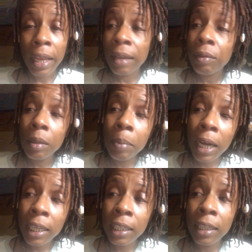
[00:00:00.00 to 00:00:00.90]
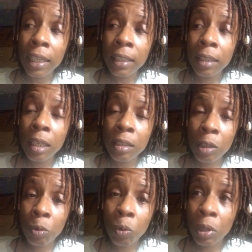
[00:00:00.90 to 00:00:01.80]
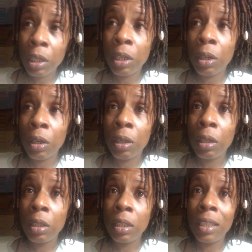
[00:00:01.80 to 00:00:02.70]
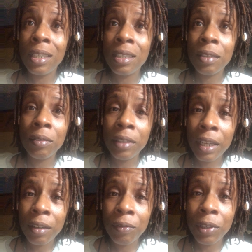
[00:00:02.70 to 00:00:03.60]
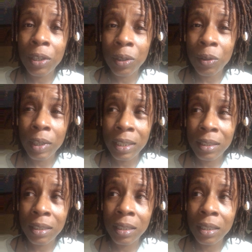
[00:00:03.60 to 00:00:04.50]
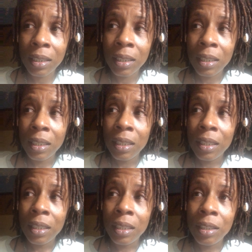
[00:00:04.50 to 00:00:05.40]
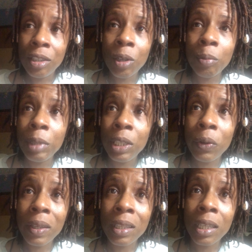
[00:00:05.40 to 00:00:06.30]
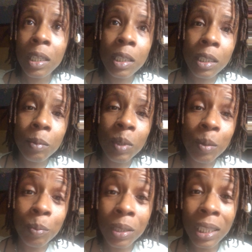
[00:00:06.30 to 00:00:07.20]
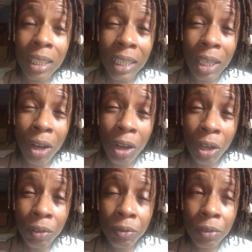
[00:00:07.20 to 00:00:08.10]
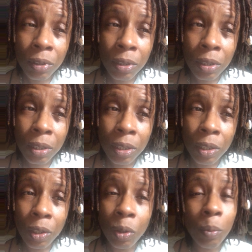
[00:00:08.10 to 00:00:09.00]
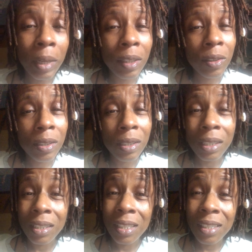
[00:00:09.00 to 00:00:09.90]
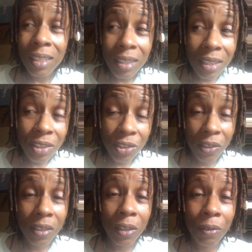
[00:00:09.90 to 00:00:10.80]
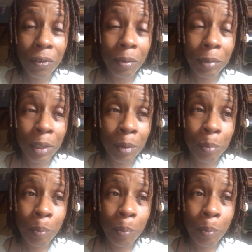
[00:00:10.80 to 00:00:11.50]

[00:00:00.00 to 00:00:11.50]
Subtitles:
Everybody that that isn't there for your greatest good, don't mean you have to cut them completely off. You may just need to distance yourself from them.